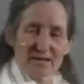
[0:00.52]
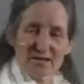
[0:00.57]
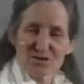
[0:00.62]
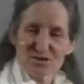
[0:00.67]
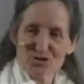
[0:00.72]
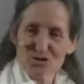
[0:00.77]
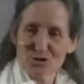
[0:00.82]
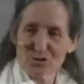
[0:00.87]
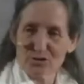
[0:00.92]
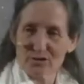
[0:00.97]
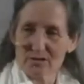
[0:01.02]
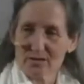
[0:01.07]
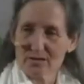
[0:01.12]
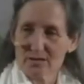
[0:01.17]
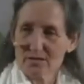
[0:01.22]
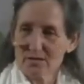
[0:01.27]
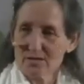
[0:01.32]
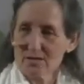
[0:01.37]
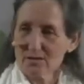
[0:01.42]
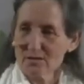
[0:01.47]

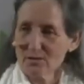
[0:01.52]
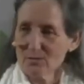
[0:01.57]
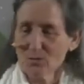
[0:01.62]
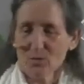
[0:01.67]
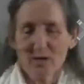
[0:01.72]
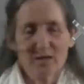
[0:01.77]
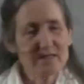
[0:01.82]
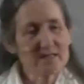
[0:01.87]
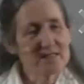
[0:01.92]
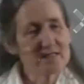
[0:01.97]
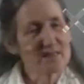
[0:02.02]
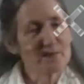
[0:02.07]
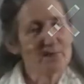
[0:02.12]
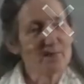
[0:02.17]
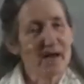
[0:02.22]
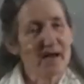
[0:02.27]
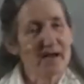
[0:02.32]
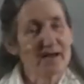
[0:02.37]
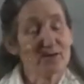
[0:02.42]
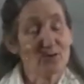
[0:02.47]
Students, what is the
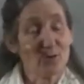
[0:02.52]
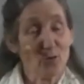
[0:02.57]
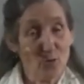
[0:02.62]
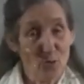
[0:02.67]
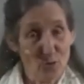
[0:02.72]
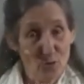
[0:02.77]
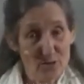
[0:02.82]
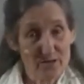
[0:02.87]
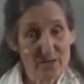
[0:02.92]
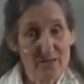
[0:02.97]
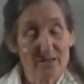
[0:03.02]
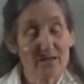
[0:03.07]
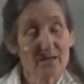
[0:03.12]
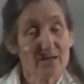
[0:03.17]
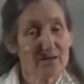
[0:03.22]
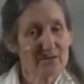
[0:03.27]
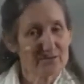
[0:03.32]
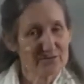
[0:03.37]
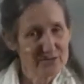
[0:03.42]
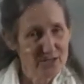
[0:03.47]
main organ
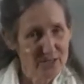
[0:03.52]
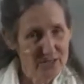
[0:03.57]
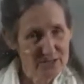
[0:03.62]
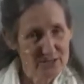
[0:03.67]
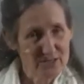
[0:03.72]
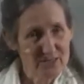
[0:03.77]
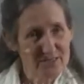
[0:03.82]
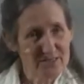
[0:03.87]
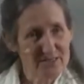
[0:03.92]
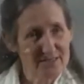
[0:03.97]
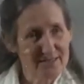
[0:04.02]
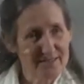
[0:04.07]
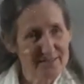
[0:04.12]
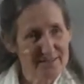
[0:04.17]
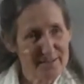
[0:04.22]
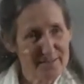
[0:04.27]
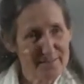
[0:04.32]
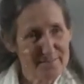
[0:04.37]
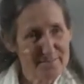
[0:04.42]
of digestion?